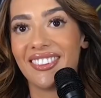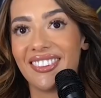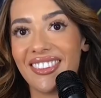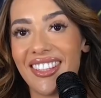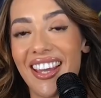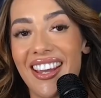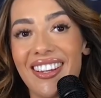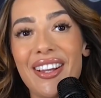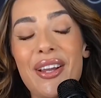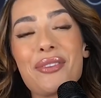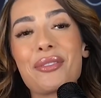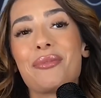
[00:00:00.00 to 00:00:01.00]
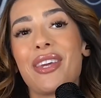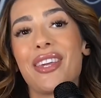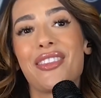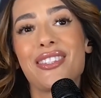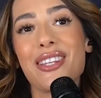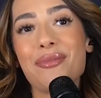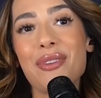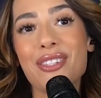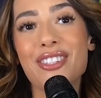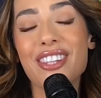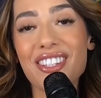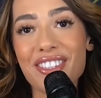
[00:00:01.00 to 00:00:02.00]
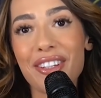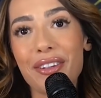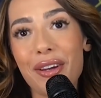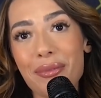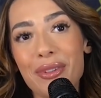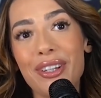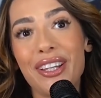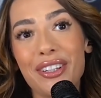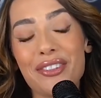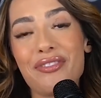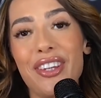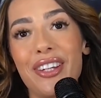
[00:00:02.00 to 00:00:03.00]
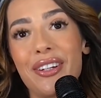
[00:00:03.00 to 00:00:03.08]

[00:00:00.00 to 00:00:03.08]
Yeah. Ramit, this has been such an incredible interview.